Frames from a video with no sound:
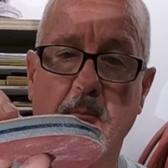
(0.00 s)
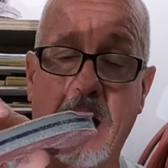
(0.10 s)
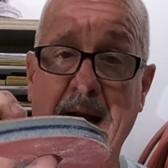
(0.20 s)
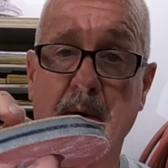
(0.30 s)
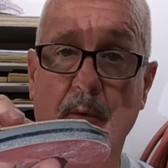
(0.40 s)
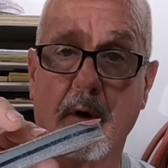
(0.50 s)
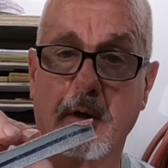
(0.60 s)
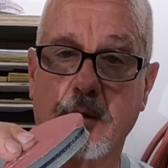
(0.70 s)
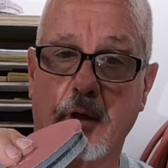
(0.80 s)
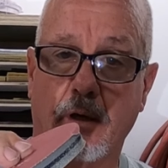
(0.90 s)

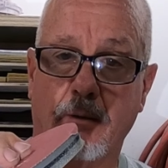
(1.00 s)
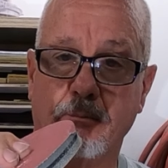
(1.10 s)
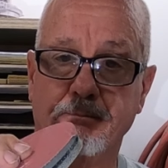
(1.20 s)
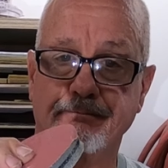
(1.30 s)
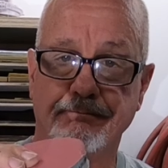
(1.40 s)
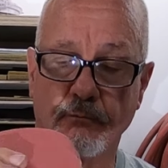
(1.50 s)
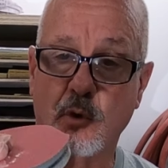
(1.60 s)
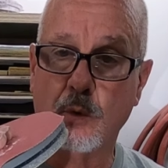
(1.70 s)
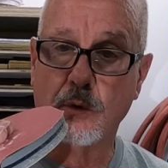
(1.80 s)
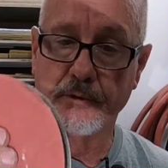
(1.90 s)
bodywork
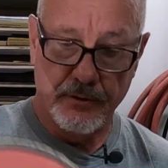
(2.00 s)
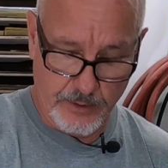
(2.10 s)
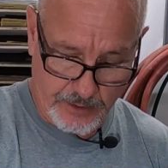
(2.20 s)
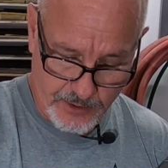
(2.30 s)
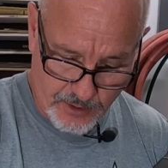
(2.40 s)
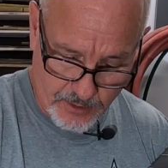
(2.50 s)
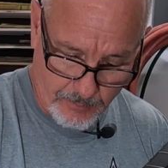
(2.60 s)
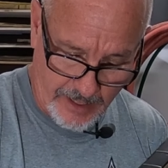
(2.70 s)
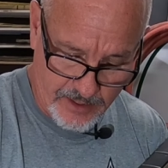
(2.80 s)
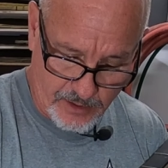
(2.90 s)
tools.
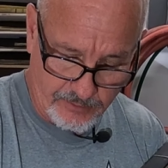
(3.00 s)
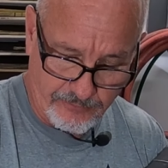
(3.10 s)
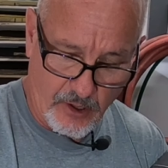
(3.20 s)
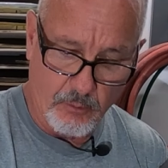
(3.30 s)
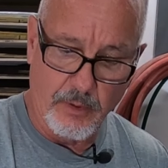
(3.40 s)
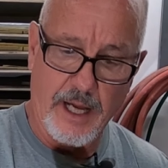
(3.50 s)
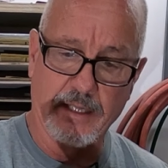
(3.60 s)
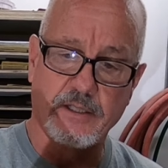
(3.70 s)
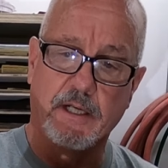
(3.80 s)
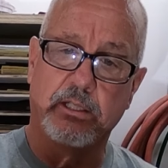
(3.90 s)
They're basically foam
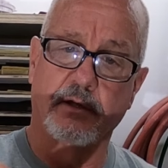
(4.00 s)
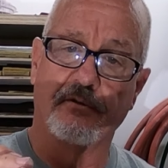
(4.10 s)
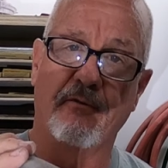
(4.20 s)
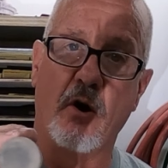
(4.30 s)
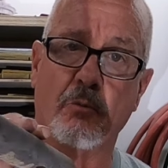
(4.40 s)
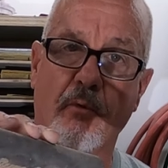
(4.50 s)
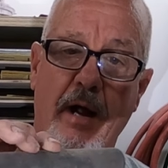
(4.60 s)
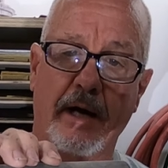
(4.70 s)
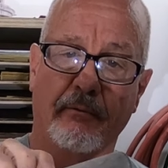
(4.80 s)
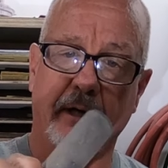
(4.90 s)
blocks, and I got this foam
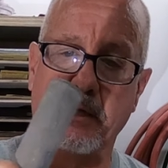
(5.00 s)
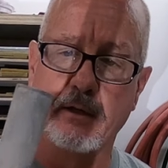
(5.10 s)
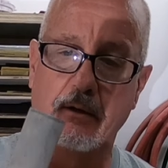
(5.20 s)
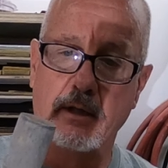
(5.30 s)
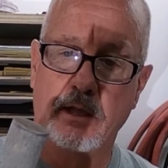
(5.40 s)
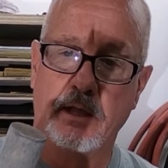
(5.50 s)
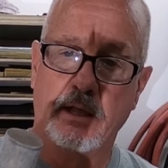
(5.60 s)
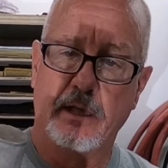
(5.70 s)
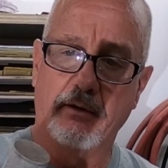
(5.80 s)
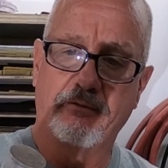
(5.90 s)
rod right here.
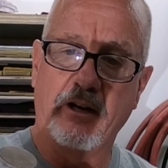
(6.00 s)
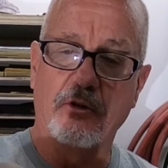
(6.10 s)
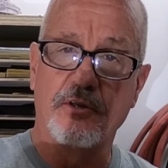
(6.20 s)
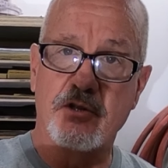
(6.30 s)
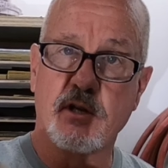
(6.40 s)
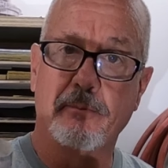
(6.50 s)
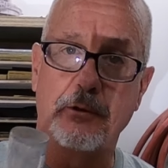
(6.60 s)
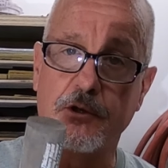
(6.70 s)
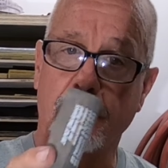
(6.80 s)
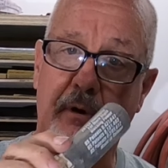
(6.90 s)
They're fairly stiff,
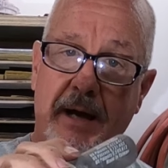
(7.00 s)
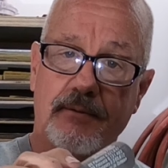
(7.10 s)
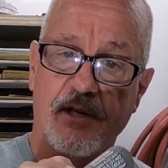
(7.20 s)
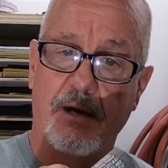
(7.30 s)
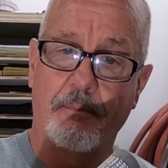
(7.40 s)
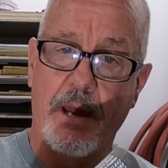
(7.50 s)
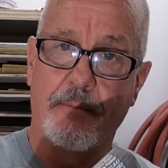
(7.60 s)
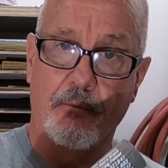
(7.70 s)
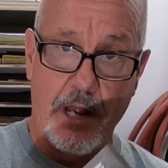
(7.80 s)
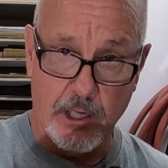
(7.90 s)
but you can wrap
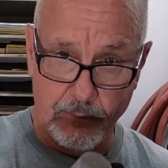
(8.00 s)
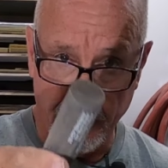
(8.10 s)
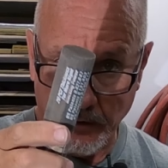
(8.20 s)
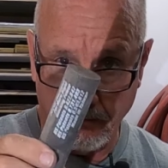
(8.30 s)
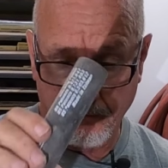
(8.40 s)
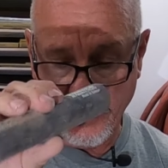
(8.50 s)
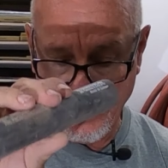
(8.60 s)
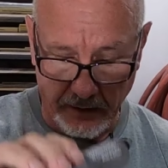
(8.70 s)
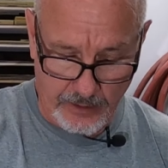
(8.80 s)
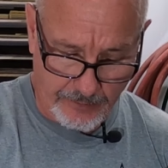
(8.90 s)
sandpaper around them and you can fit
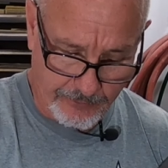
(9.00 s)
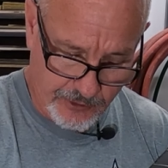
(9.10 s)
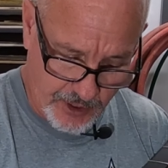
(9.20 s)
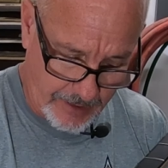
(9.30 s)
into different